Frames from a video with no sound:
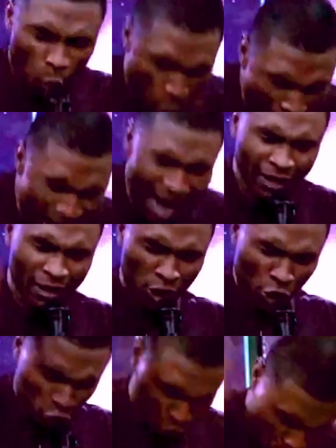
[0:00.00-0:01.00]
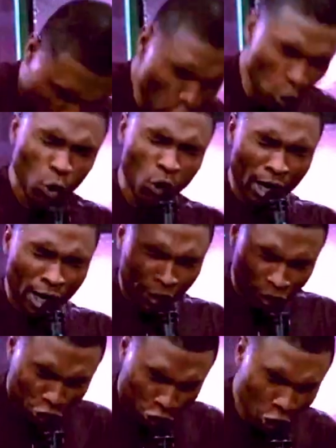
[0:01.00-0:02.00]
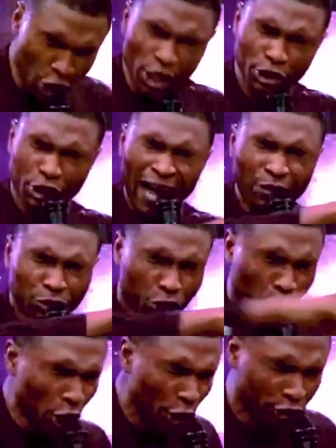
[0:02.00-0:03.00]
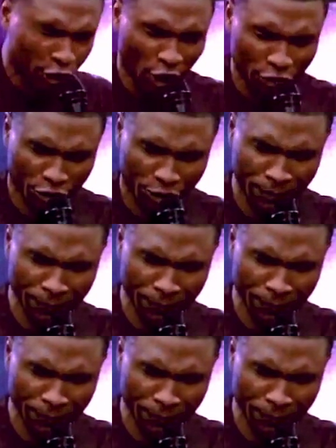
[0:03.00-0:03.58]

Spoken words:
1, 2, 3, shout Jesus.